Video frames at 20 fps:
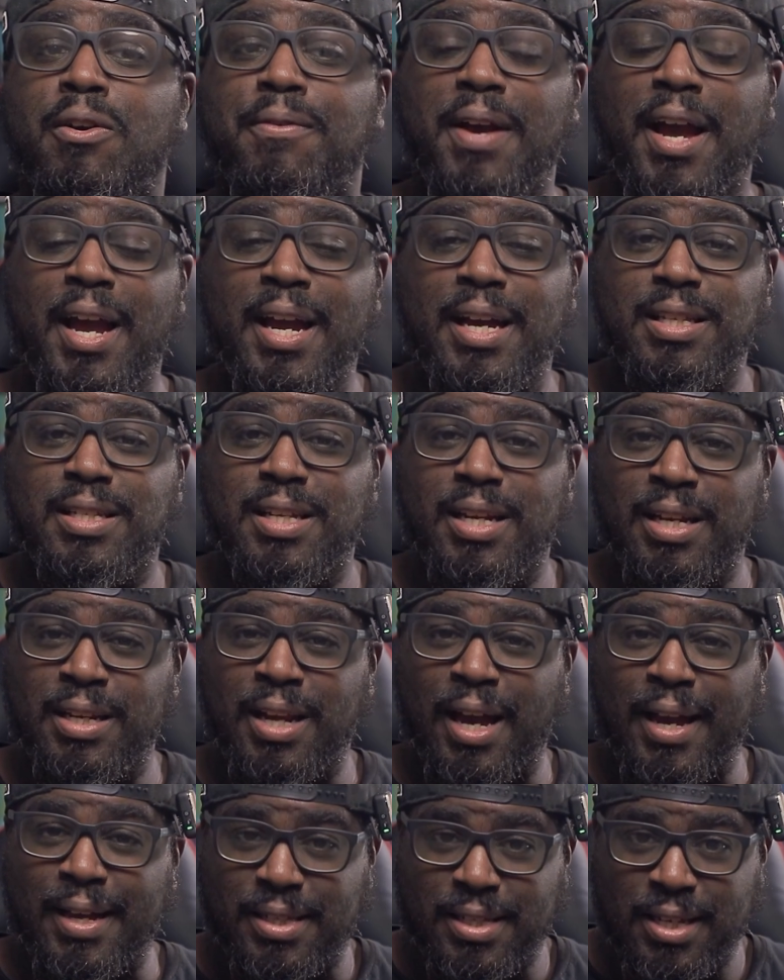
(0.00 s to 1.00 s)
of
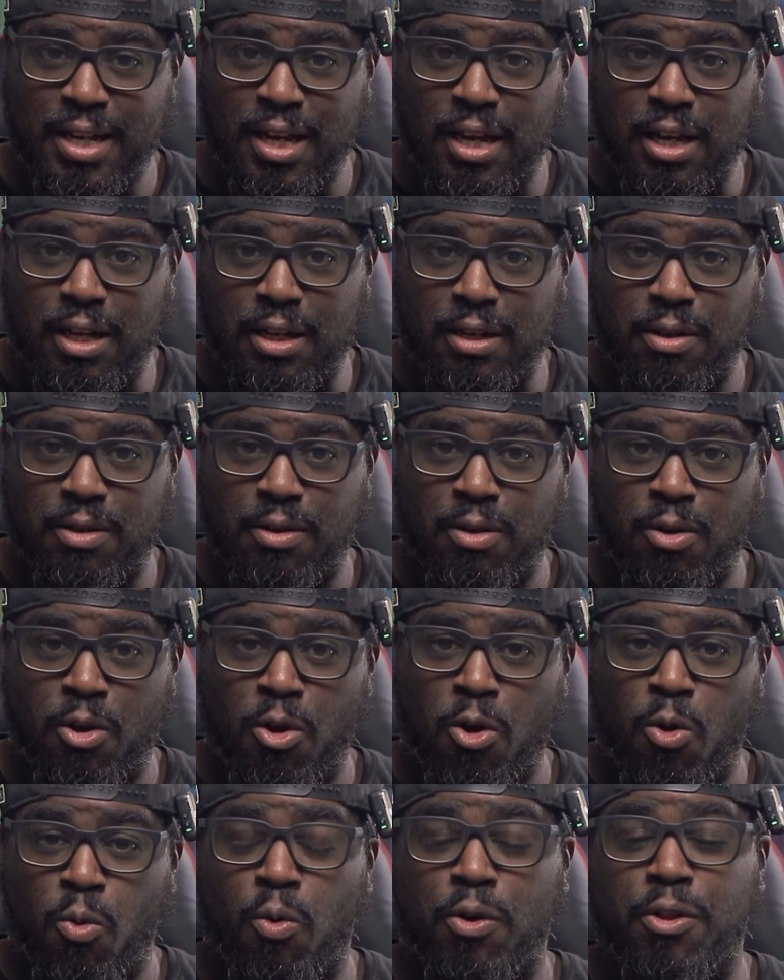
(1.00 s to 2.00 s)
1819,
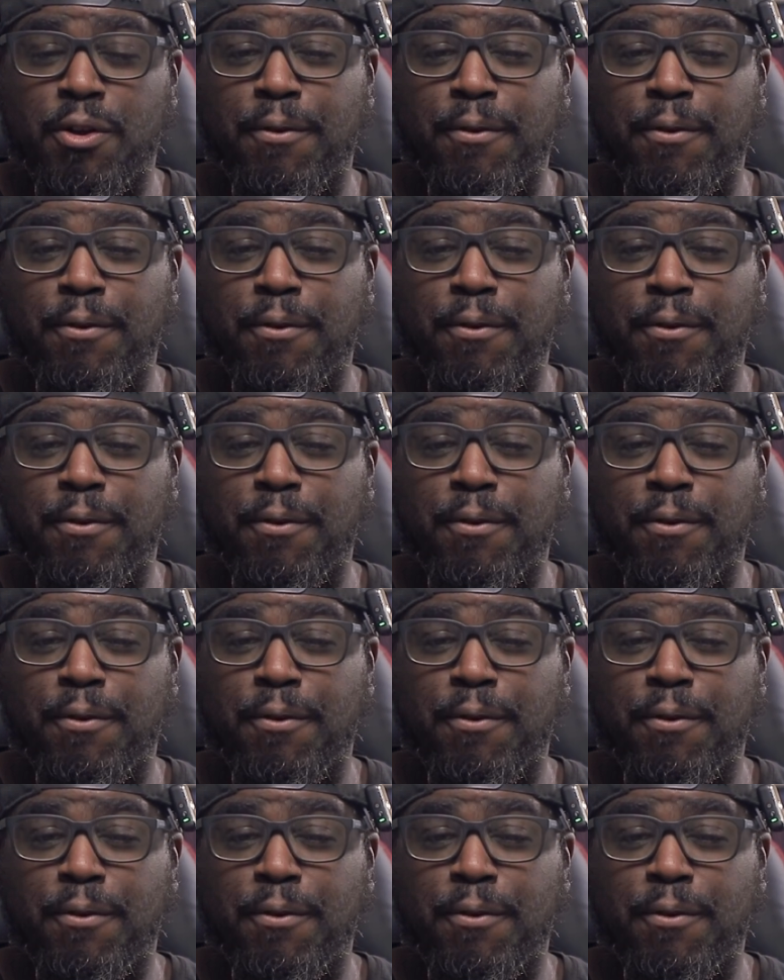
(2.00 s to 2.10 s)
where